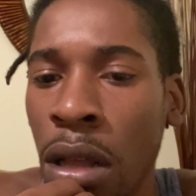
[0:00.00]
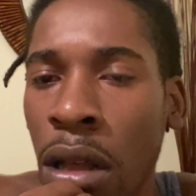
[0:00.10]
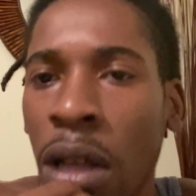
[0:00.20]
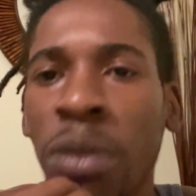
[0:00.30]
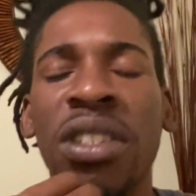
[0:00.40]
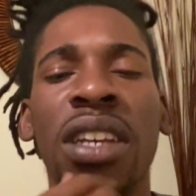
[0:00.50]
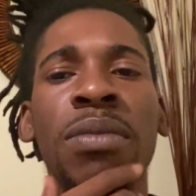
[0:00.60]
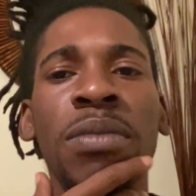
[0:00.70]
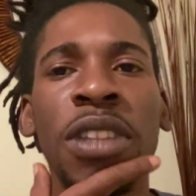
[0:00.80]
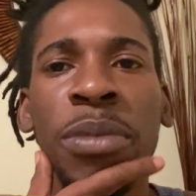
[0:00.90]
I was like,
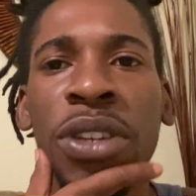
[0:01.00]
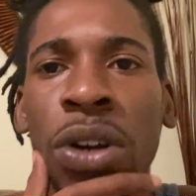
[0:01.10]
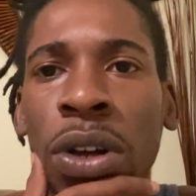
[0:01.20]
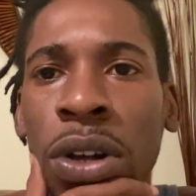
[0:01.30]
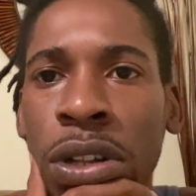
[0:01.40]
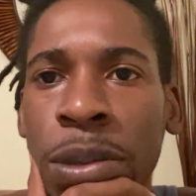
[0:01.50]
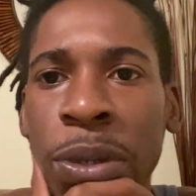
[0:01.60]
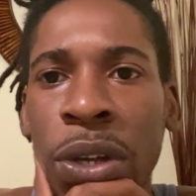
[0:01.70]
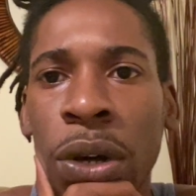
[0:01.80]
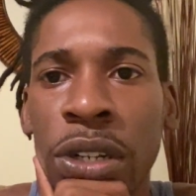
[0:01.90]
let me call the
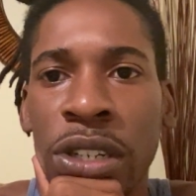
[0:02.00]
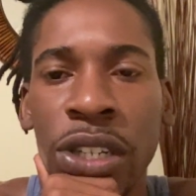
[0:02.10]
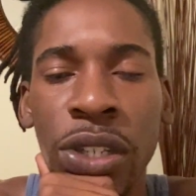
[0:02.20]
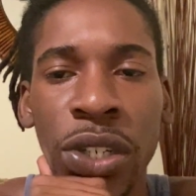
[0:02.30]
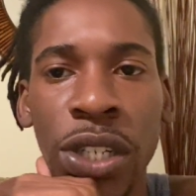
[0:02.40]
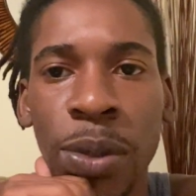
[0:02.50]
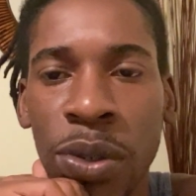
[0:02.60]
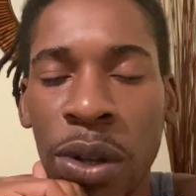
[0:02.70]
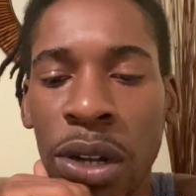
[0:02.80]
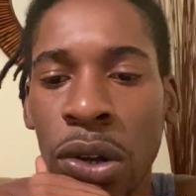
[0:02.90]
dealership.
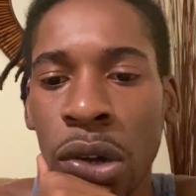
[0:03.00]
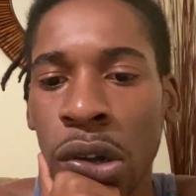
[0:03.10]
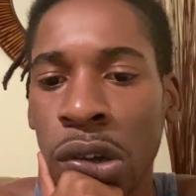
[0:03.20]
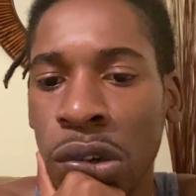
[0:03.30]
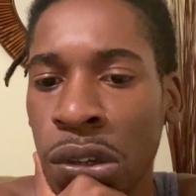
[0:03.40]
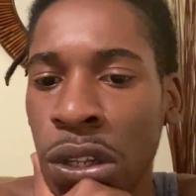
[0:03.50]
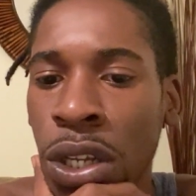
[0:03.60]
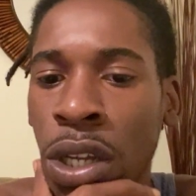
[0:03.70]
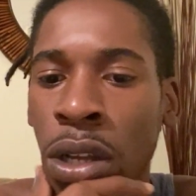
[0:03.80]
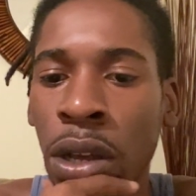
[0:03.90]
So I called
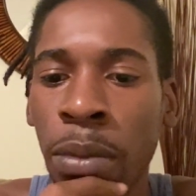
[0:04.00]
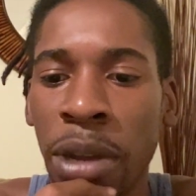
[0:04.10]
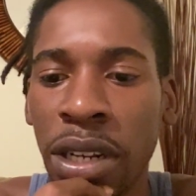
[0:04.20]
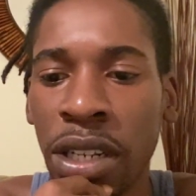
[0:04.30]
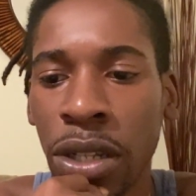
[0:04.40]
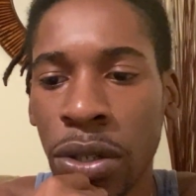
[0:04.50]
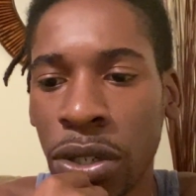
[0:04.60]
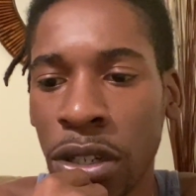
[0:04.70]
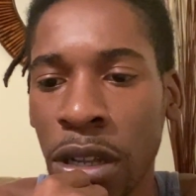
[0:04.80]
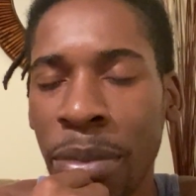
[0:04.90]
my
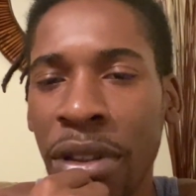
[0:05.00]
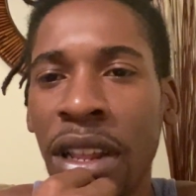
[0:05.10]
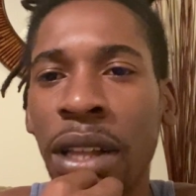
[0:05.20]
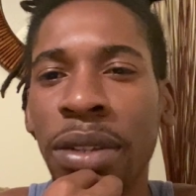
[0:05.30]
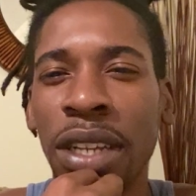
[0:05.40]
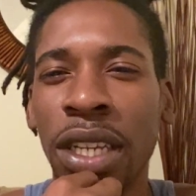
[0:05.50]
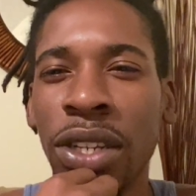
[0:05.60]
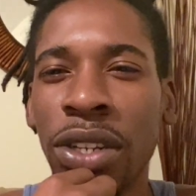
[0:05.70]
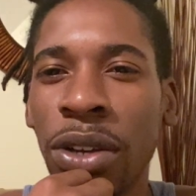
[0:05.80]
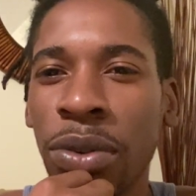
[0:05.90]
dealership, and then I was like,
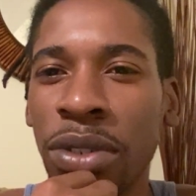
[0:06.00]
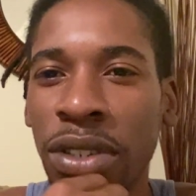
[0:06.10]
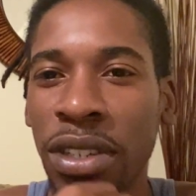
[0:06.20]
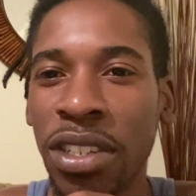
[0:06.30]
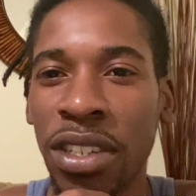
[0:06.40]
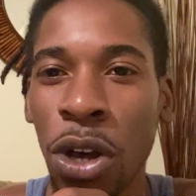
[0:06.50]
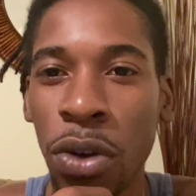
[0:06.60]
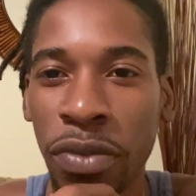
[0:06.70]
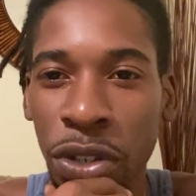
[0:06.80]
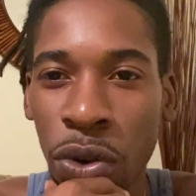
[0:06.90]
it's
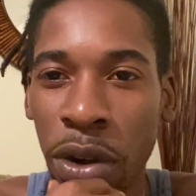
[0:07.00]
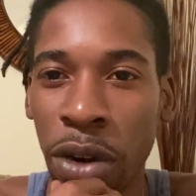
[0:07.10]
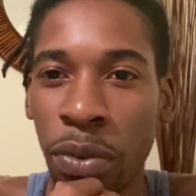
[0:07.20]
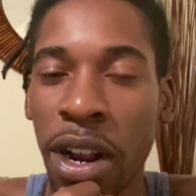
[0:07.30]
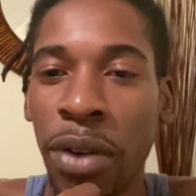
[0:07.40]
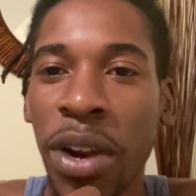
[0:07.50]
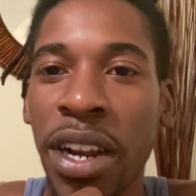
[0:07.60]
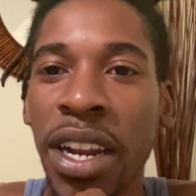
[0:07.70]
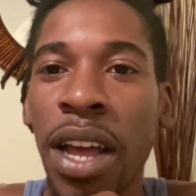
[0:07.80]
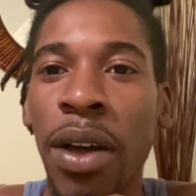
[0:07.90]
COVID going around right now.